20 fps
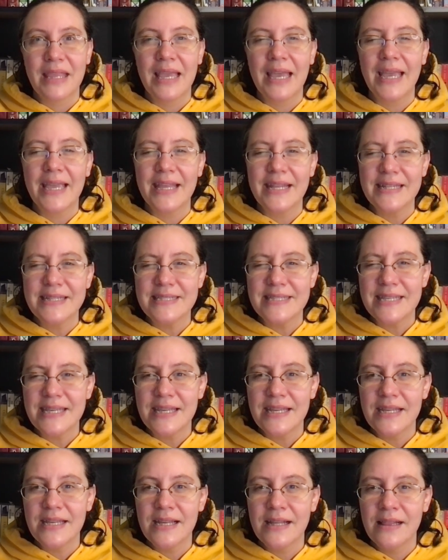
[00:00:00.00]
I can
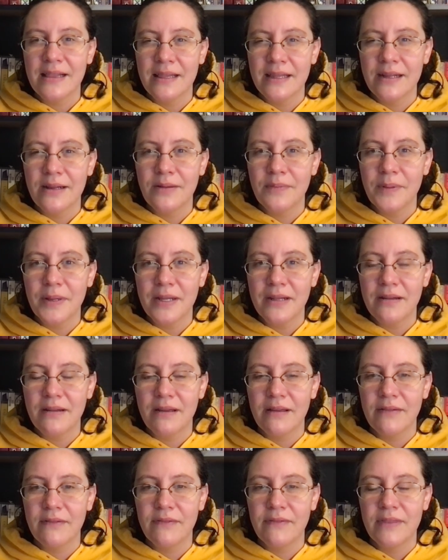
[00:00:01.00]
see a little bit
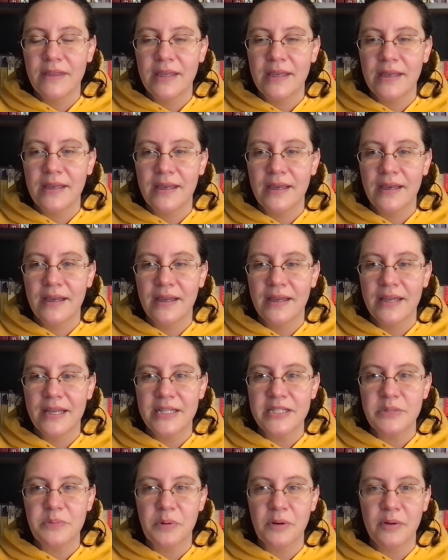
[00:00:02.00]
of the
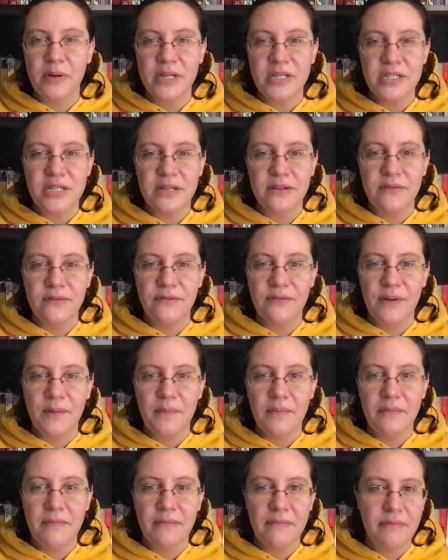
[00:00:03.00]
inspiration
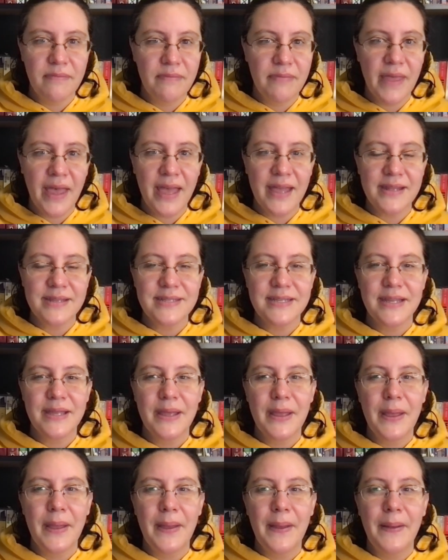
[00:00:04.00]
from that,
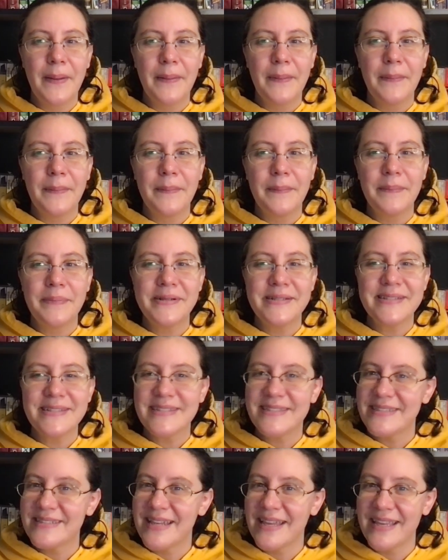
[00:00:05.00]
but it
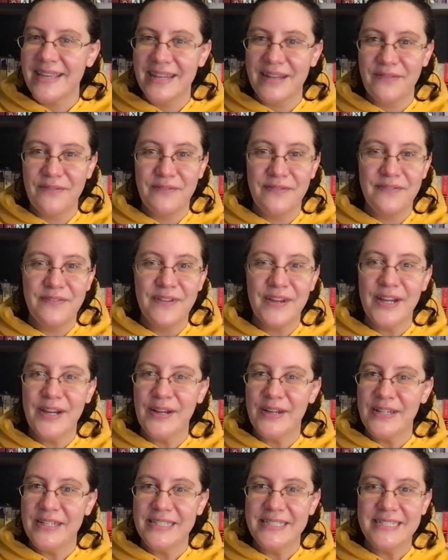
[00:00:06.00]
has taken a
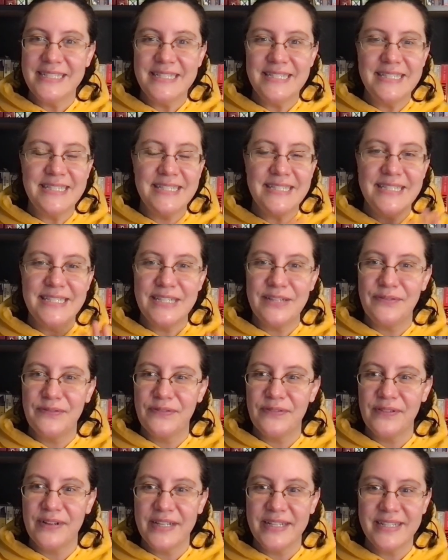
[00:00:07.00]
very
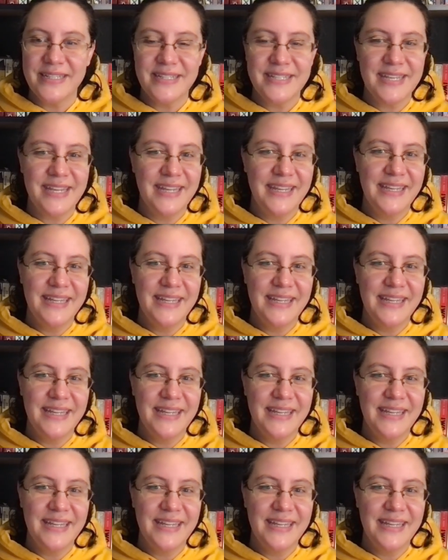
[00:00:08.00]
different